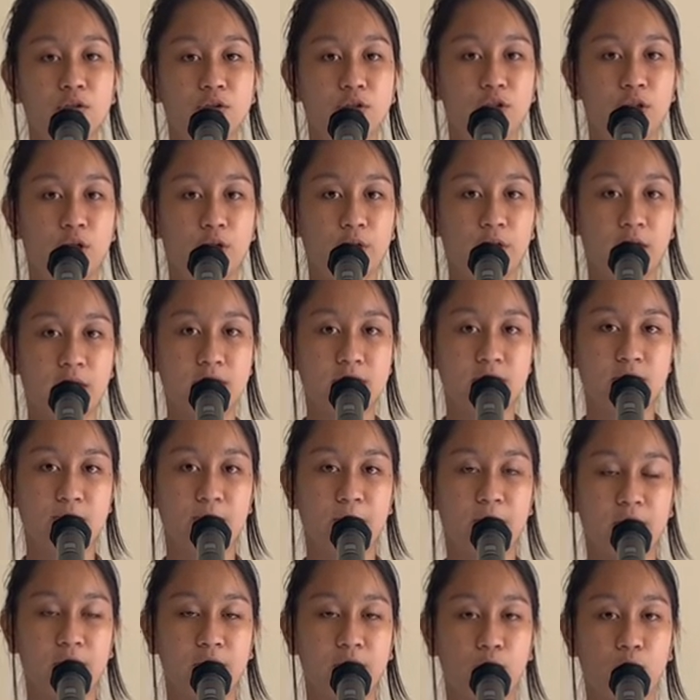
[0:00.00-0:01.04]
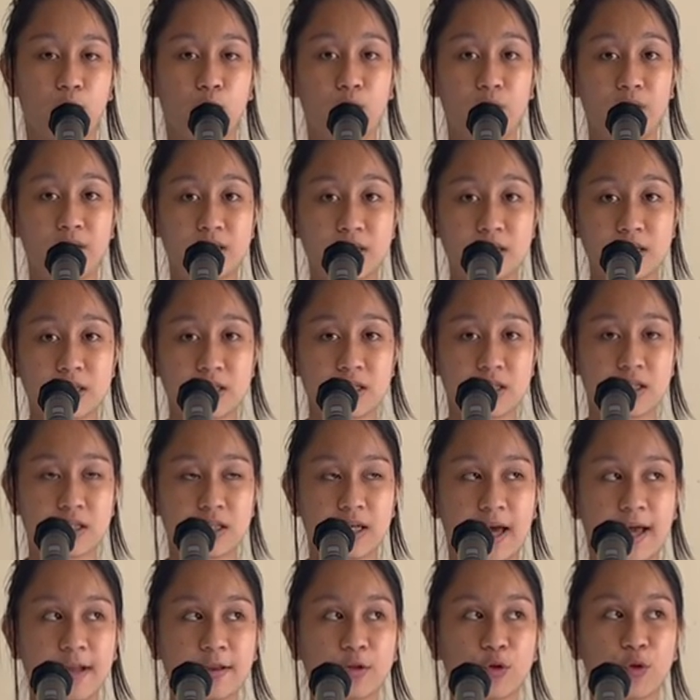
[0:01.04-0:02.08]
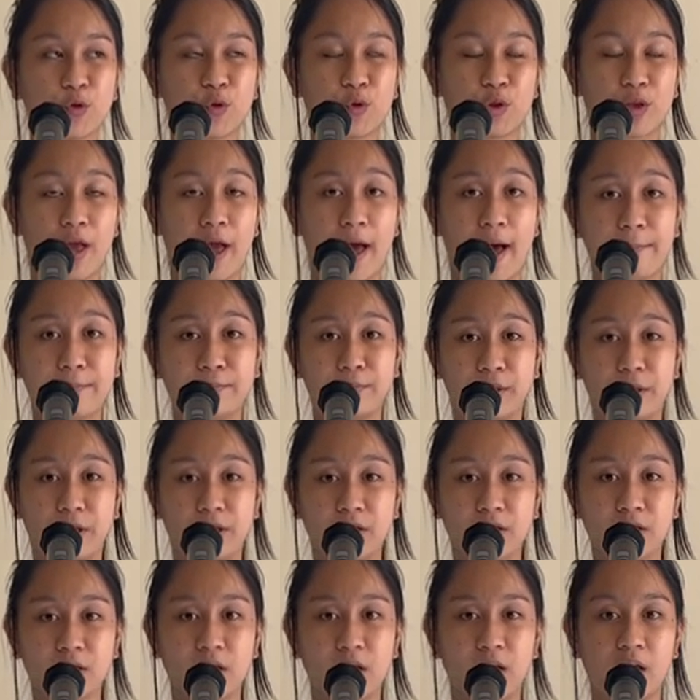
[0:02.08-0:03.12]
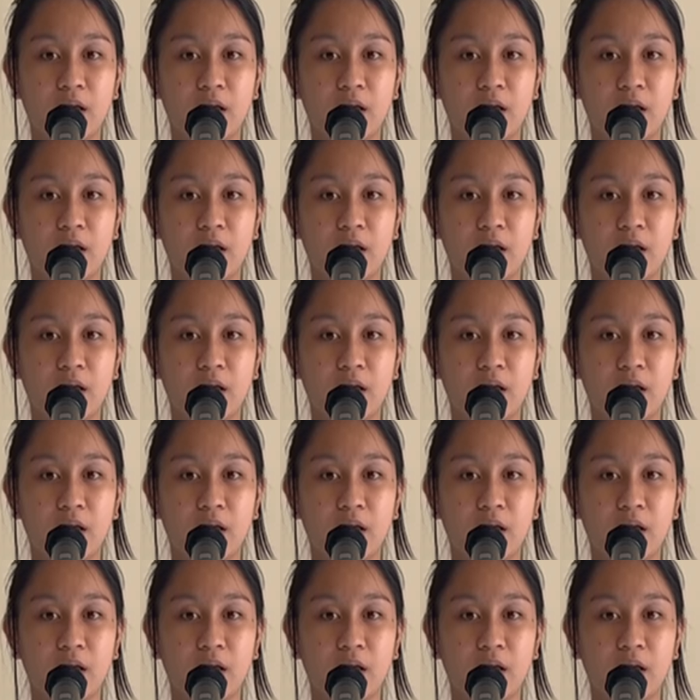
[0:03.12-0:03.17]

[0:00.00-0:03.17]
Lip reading: don't expect the worst that could happen,